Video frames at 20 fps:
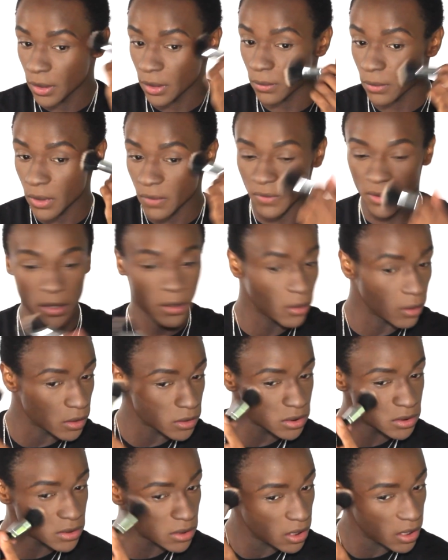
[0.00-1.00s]
Get rid of any
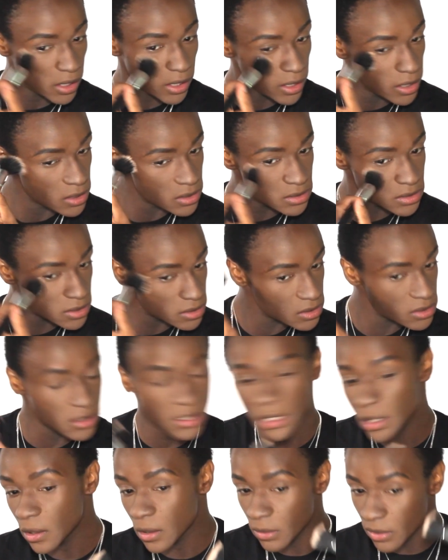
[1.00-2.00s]
harsh lines that's
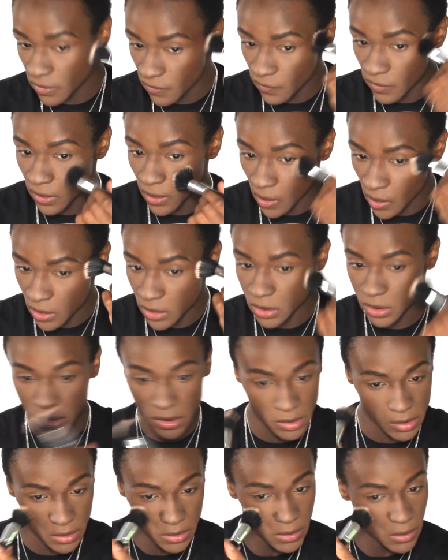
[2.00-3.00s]
sitting on my
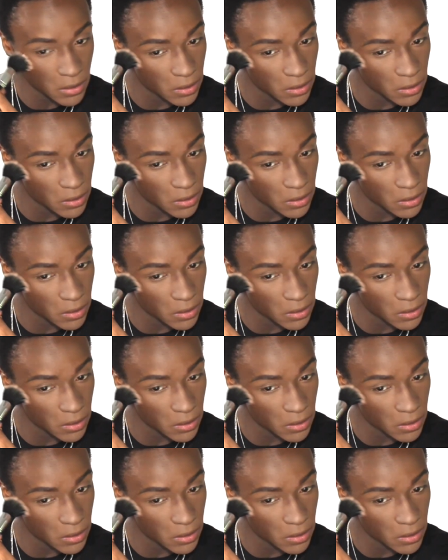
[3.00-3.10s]
face.